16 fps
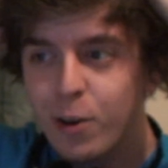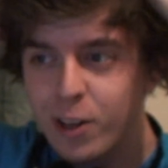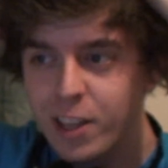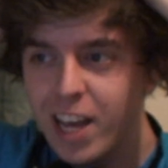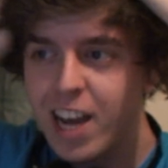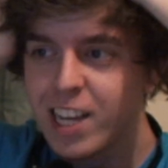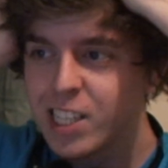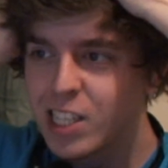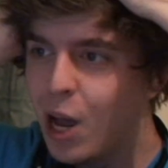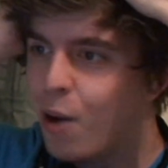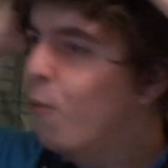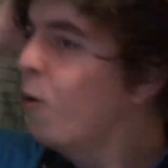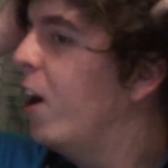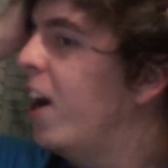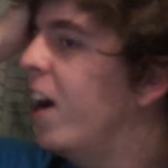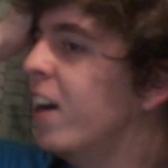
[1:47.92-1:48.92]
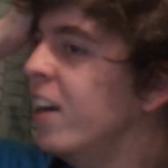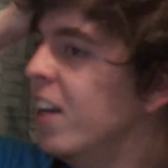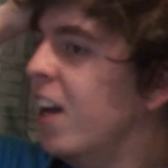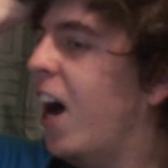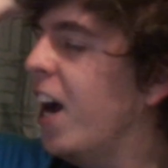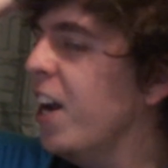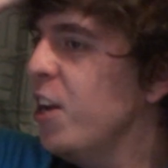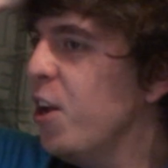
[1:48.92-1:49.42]
were there somewhere.
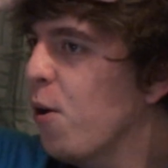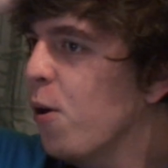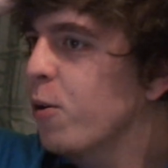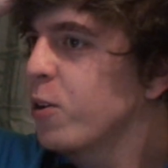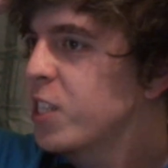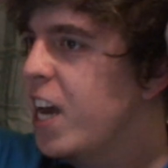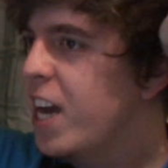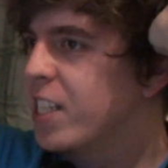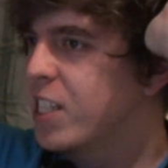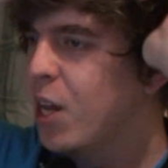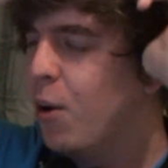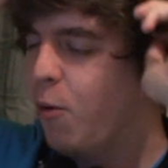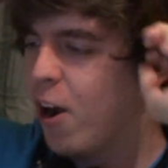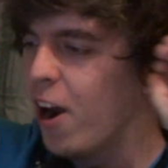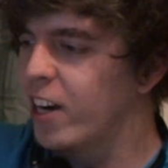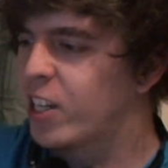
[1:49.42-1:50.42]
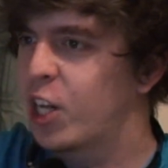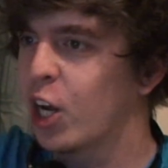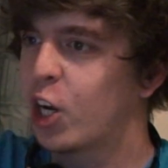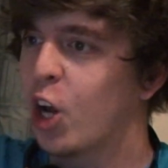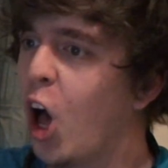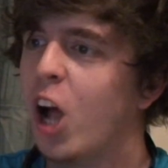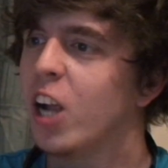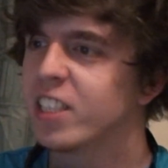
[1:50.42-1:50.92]
I knew it was there somewhere. It
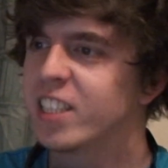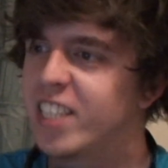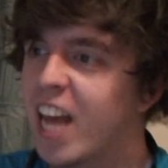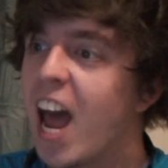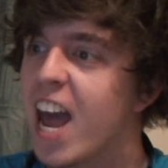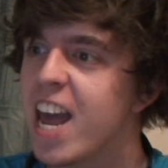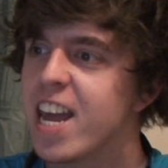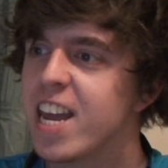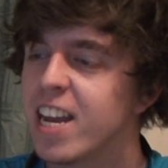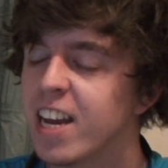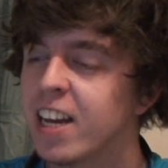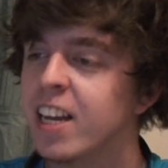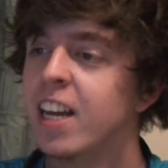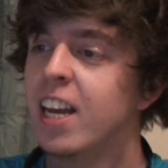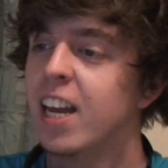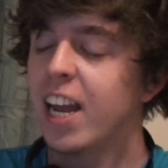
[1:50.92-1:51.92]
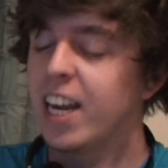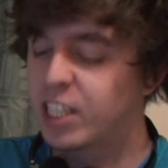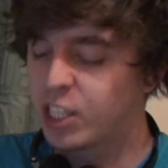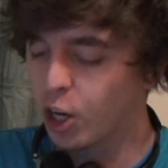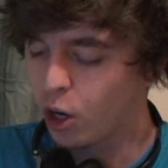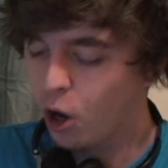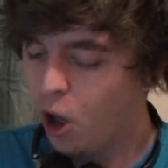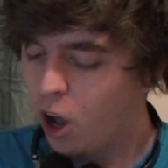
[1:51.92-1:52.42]
took all day. It
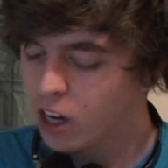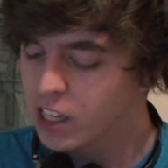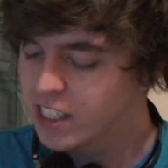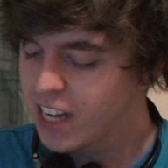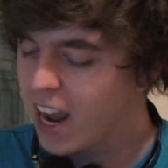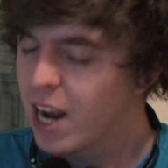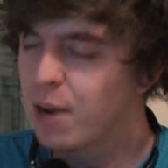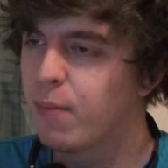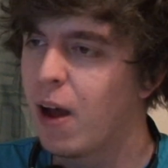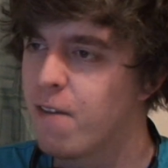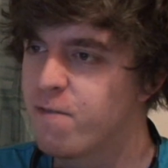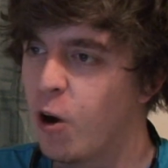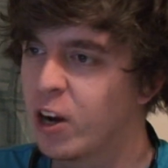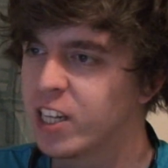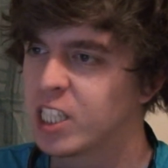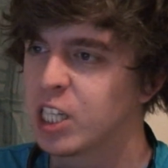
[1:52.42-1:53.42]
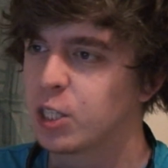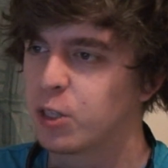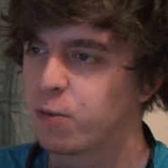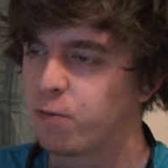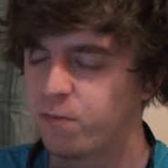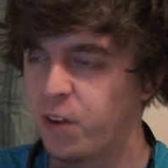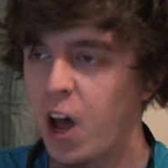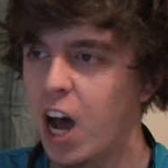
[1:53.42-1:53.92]
took all day and my voice is
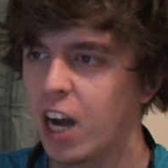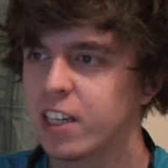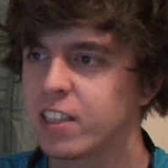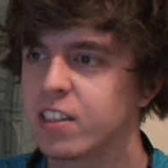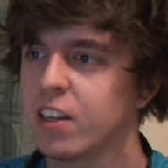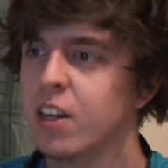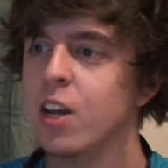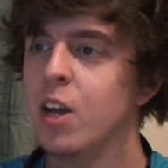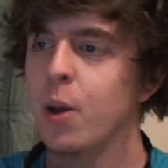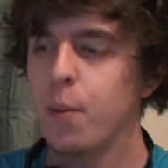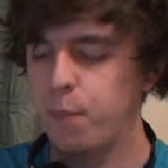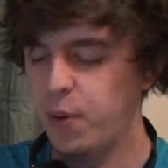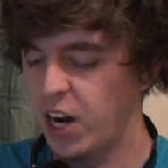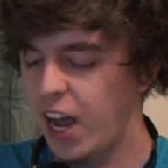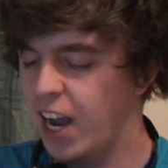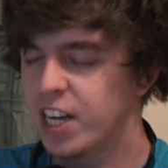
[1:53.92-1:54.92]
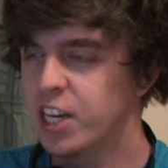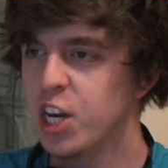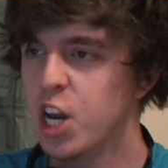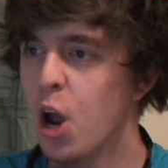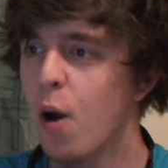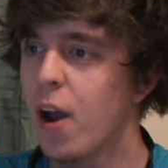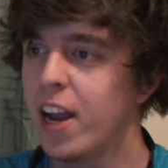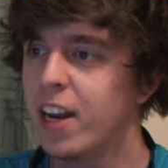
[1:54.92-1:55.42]
fucked. But I
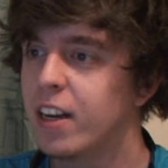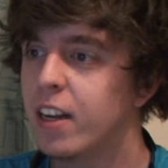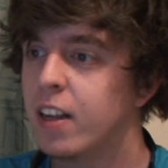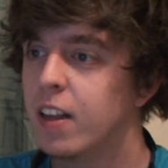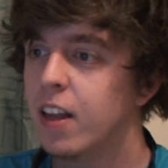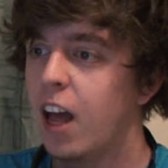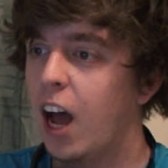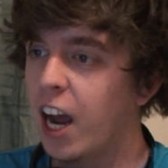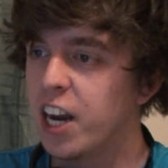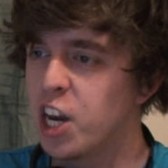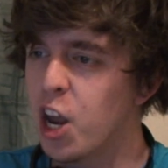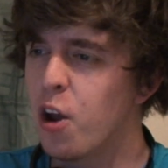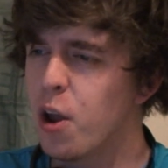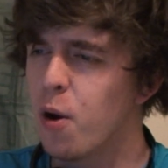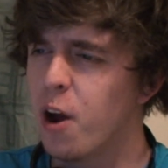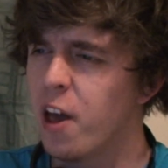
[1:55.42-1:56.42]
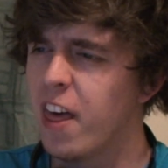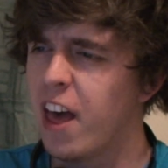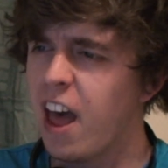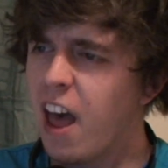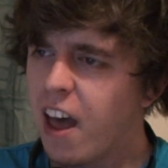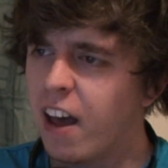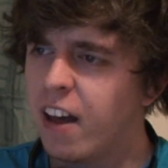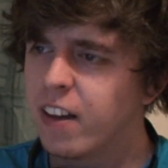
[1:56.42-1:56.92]
knew it. I knew you were
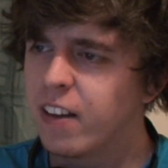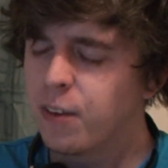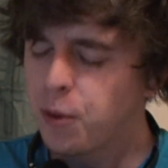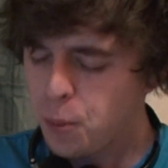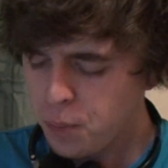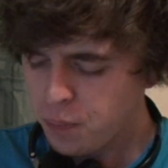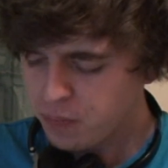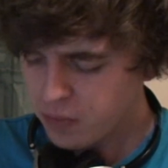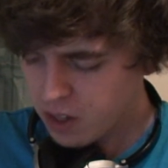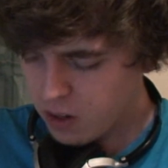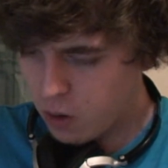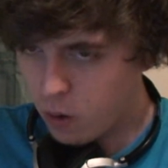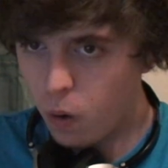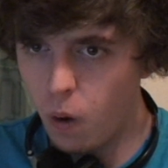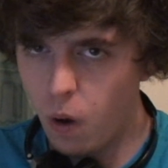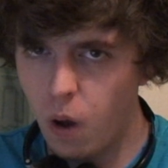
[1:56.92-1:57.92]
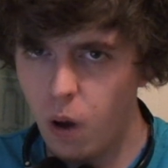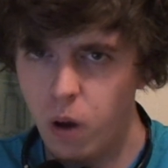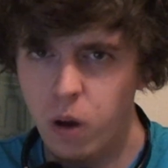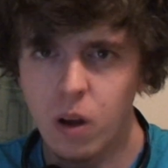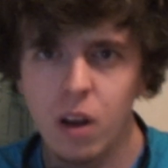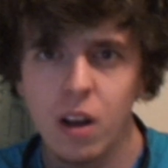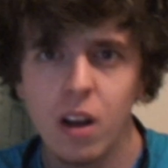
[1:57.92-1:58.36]
there. Woo!